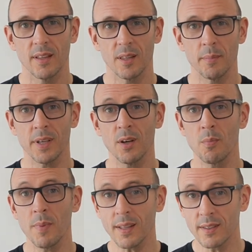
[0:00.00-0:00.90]
The
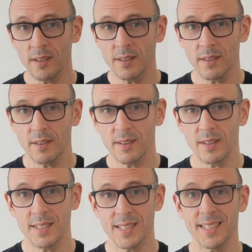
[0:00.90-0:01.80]
McGill Method
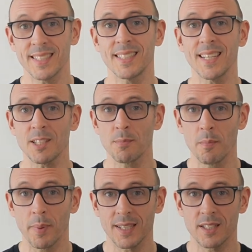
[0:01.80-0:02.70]
is the
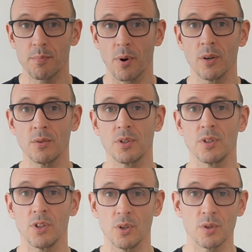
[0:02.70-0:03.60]
assessment-based
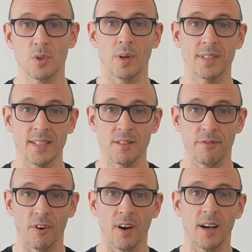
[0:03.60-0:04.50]
approach used to
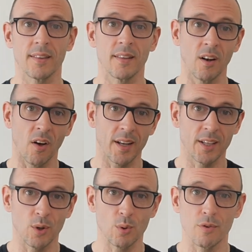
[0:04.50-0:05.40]
identify the
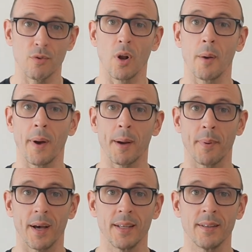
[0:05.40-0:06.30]
likely cause of your low
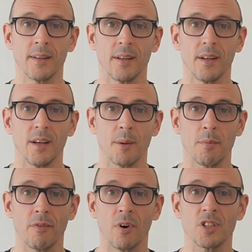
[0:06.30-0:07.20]
back pain
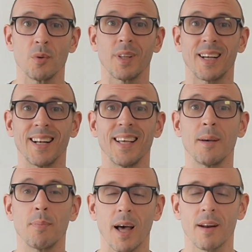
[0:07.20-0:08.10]
and provide you with a
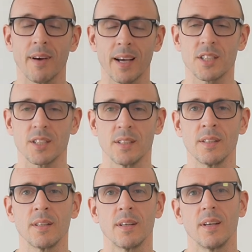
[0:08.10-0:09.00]
clear plan of
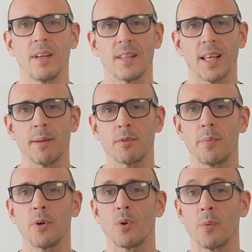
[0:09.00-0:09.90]
action that aims
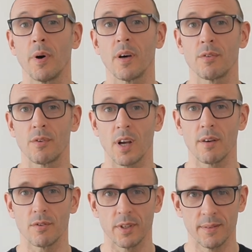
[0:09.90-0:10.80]
to put you on a path to
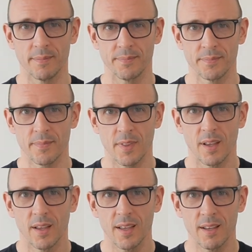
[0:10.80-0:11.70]
recovery.
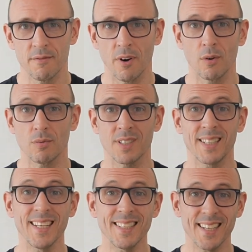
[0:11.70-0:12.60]
It involves a
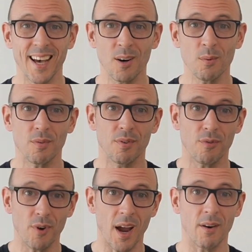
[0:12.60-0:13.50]
detailed
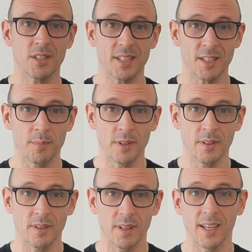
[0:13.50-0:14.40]
3-hour
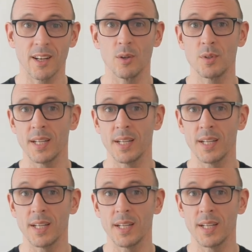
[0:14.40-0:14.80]
assessment that includes an